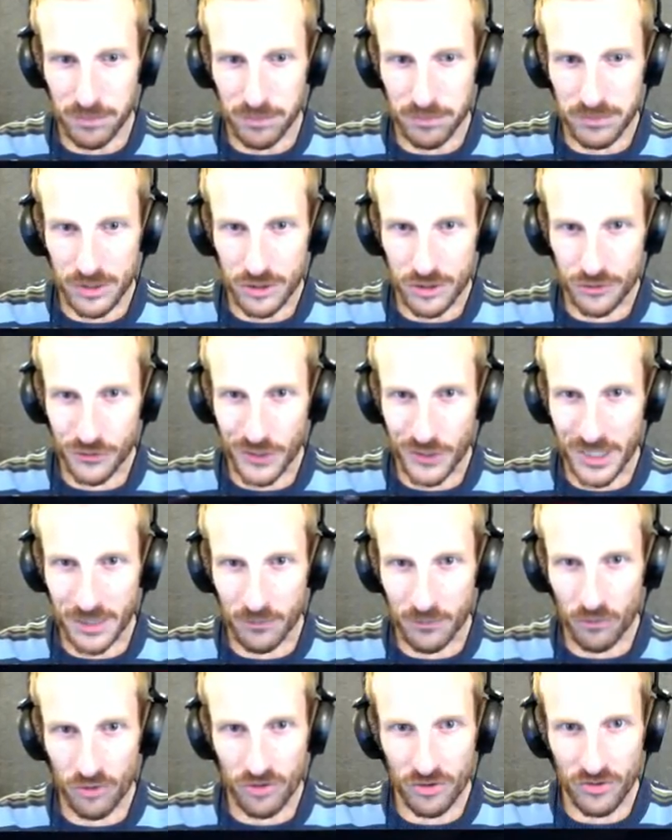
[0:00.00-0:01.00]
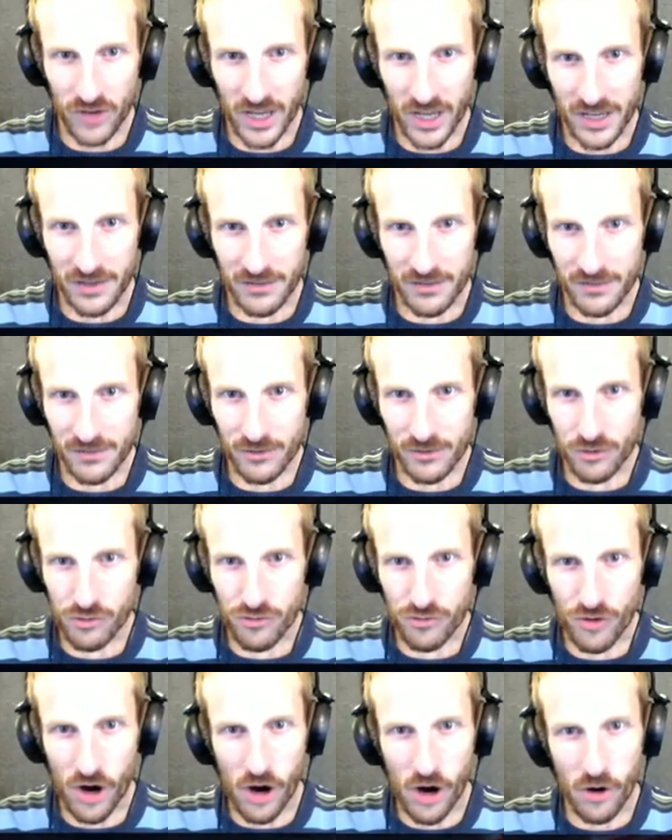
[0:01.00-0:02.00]
dream state
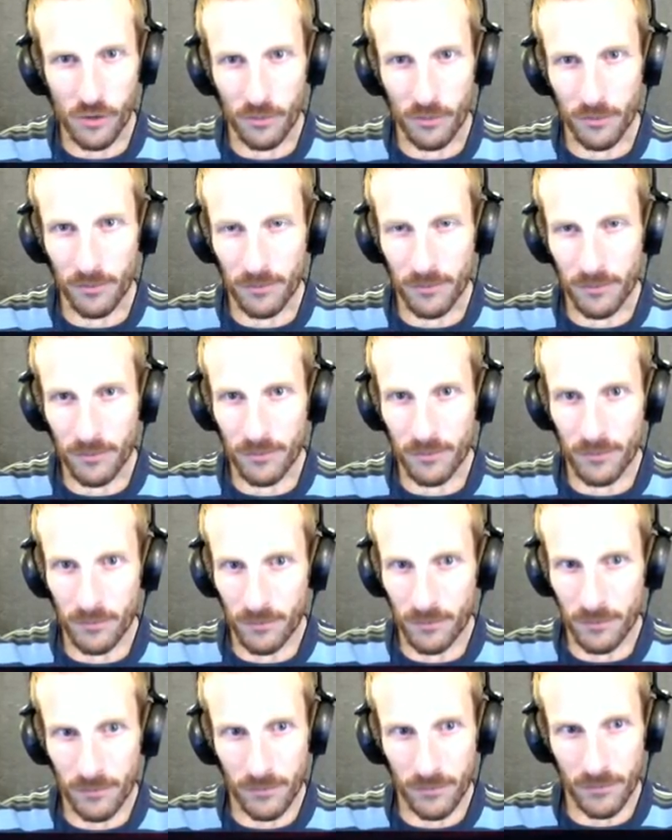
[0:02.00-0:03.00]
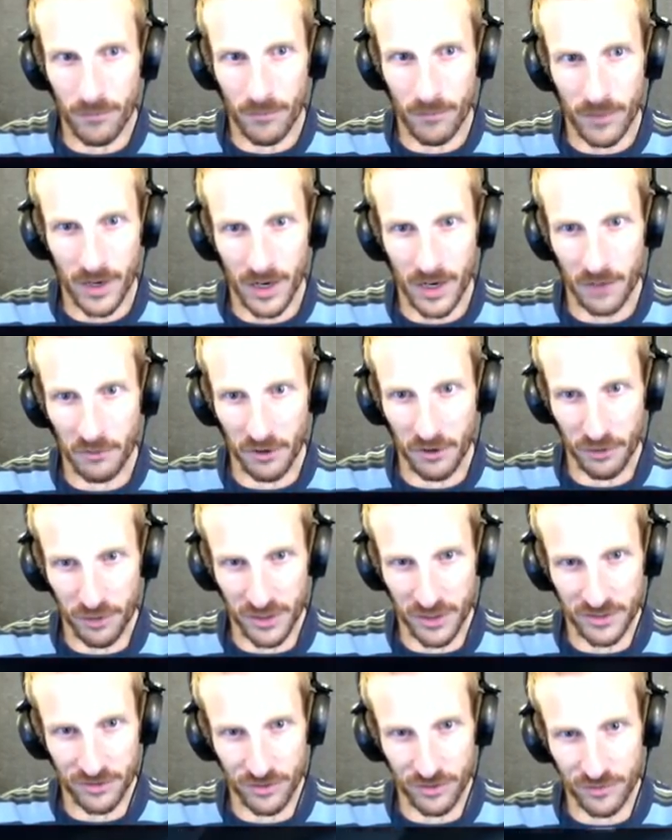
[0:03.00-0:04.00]
chrome uh, where
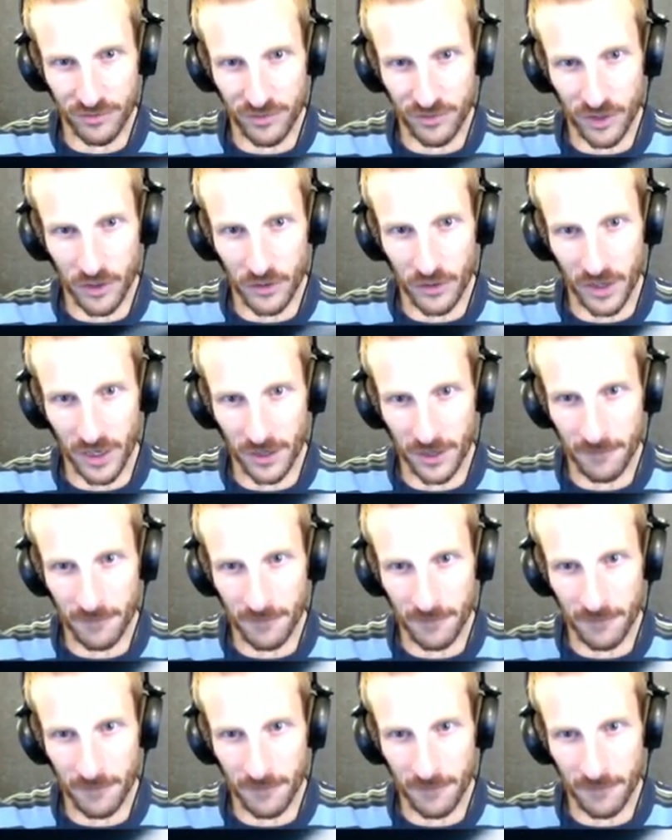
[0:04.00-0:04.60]
things are floating.